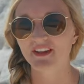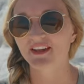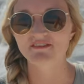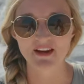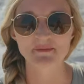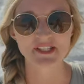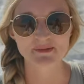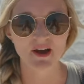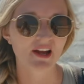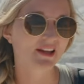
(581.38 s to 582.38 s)
like, famous
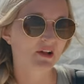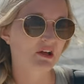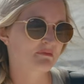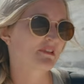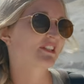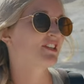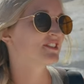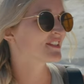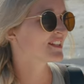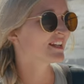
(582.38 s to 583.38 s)
spot in all of Milos.
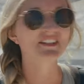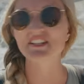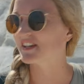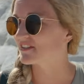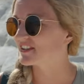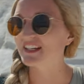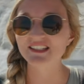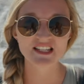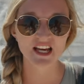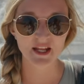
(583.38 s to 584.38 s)
There's definitely a
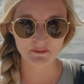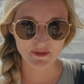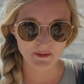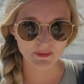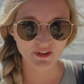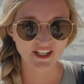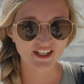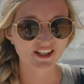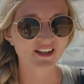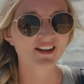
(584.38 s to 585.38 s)
ton of people
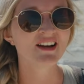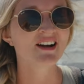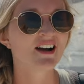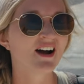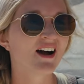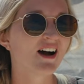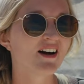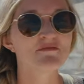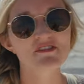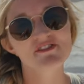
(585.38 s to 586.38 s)
here.
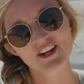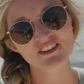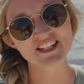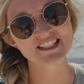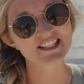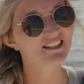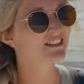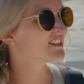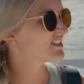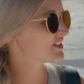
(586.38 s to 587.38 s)
But for good
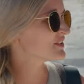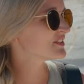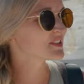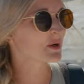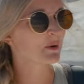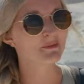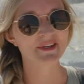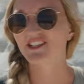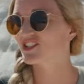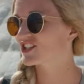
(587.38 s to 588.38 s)
reason. So this whole
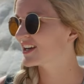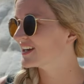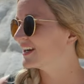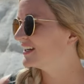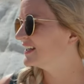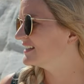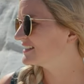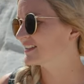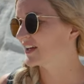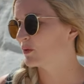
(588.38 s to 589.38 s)
beach
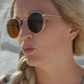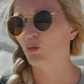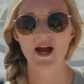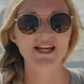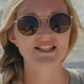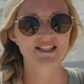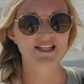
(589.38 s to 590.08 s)
is like white